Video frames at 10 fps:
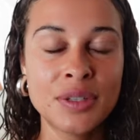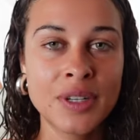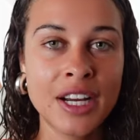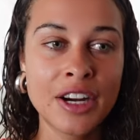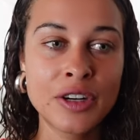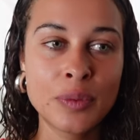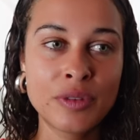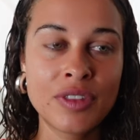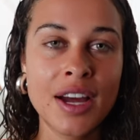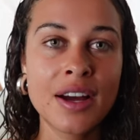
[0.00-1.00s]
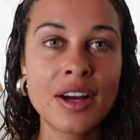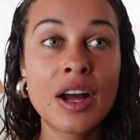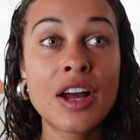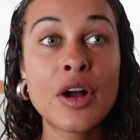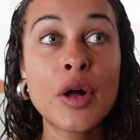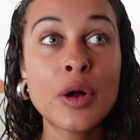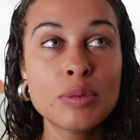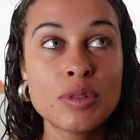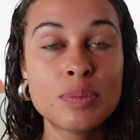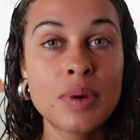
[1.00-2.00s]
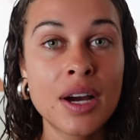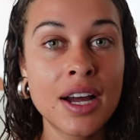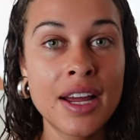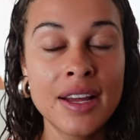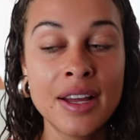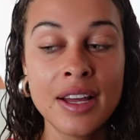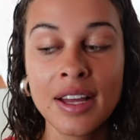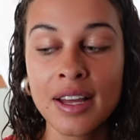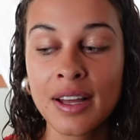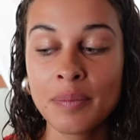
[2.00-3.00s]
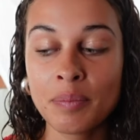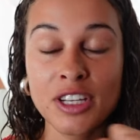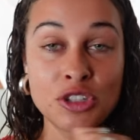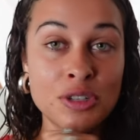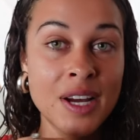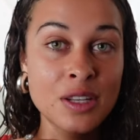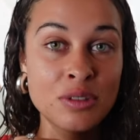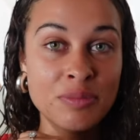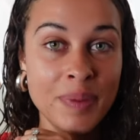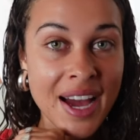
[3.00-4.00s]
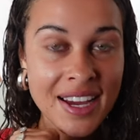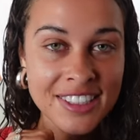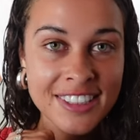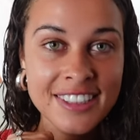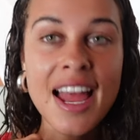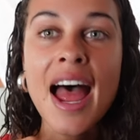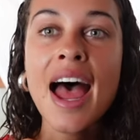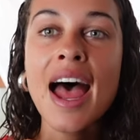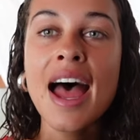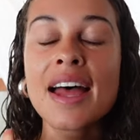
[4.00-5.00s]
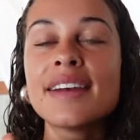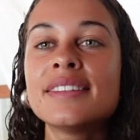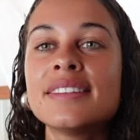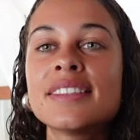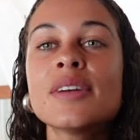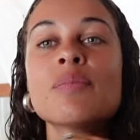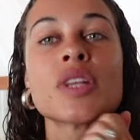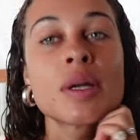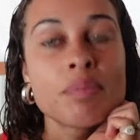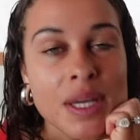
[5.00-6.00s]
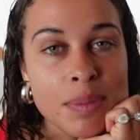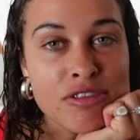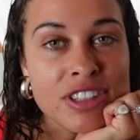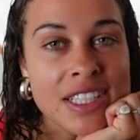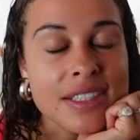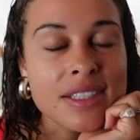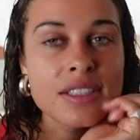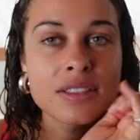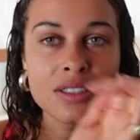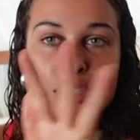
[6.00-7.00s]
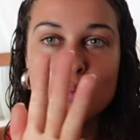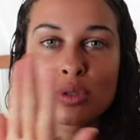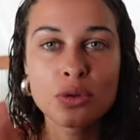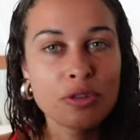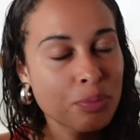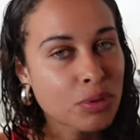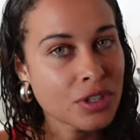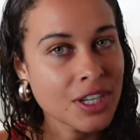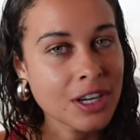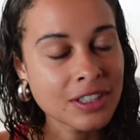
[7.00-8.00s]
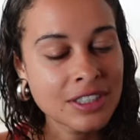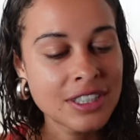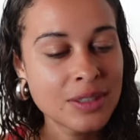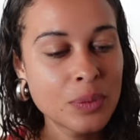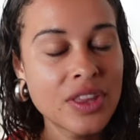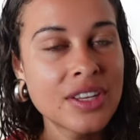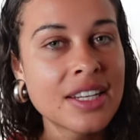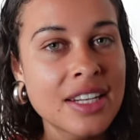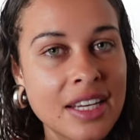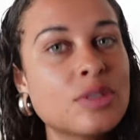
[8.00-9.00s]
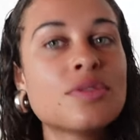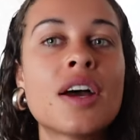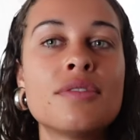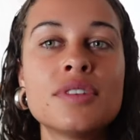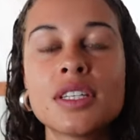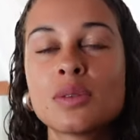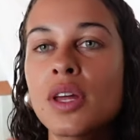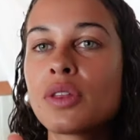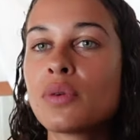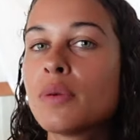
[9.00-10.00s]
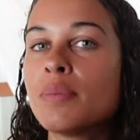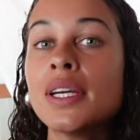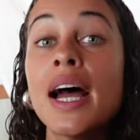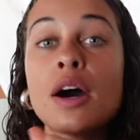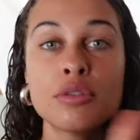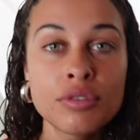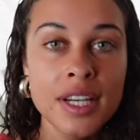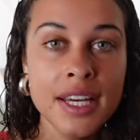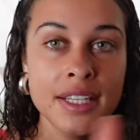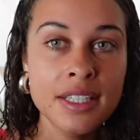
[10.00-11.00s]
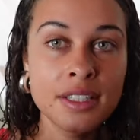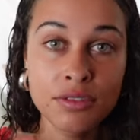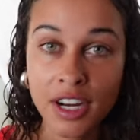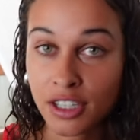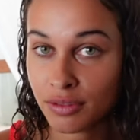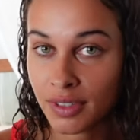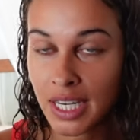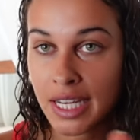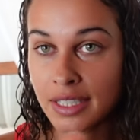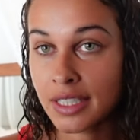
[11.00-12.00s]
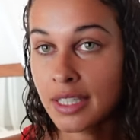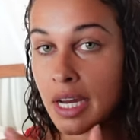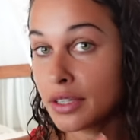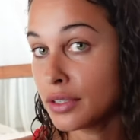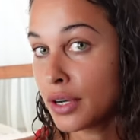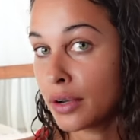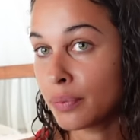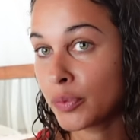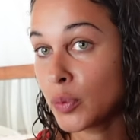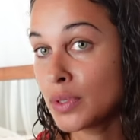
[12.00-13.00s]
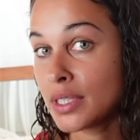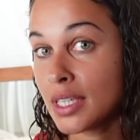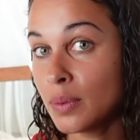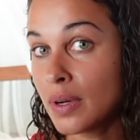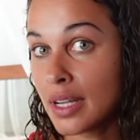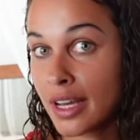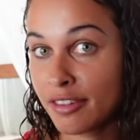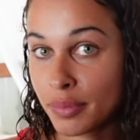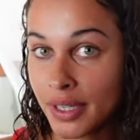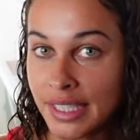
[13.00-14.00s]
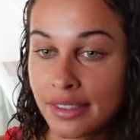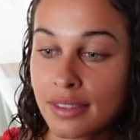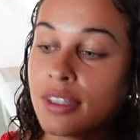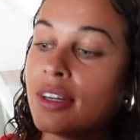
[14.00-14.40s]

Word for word: want to carry on with that. I hope to buy my dream house of Bash and maybe release some sort of product within the next five years, whether it be health related, fashion related, I don't know. We'll see what life brings.